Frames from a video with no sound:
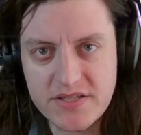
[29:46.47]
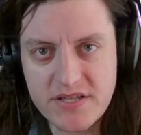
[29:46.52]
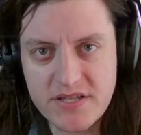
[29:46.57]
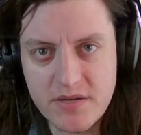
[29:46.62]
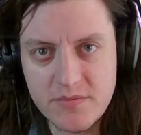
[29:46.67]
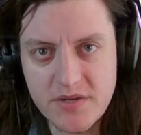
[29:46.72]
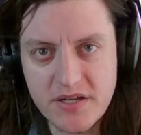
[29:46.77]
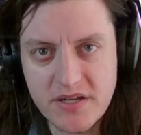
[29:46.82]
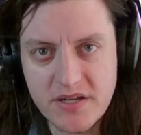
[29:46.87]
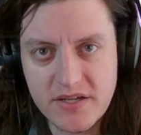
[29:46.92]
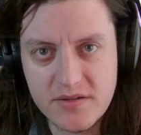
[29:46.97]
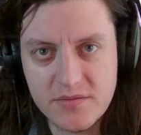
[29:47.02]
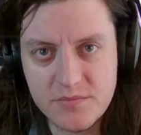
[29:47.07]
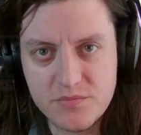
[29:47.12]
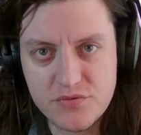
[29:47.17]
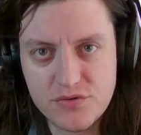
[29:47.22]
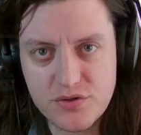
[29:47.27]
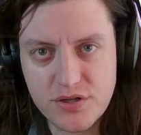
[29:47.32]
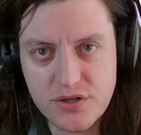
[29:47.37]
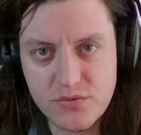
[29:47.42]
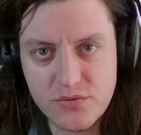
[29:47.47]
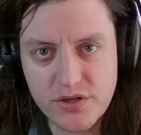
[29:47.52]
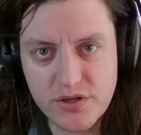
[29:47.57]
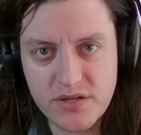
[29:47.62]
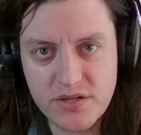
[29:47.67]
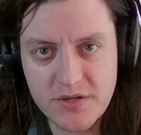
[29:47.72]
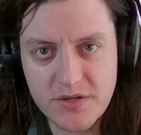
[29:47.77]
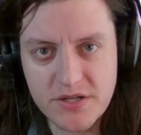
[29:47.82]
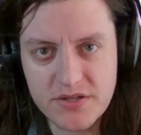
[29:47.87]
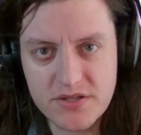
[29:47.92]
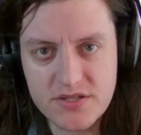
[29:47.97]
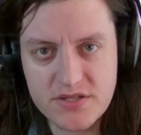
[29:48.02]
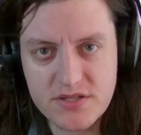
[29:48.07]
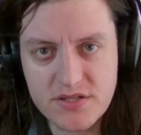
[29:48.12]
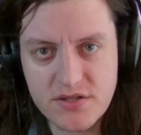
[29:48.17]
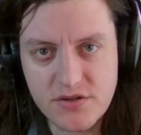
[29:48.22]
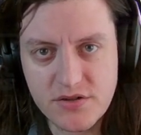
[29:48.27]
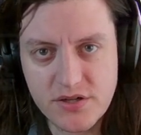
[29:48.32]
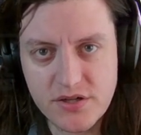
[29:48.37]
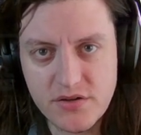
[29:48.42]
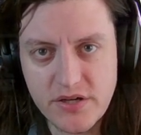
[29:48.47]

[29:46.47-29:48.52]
I am pretty worried about this scenario.